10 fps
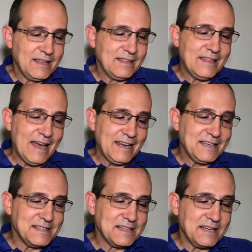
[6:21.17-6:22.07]
That
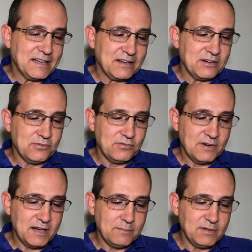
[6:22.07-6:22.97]
is an
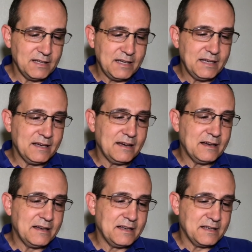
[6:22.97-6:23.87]
incredibly
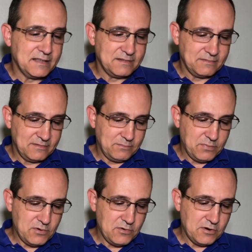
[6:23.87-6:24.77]

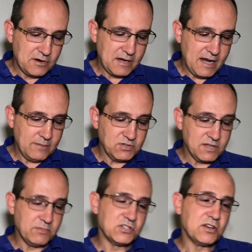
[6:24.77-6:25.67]
poor camera,
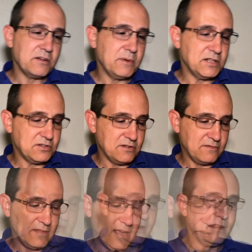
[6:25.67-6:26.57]
so I'm going to show you a picture
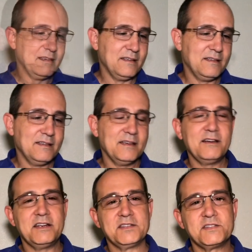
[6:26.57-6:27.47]
of that. All right,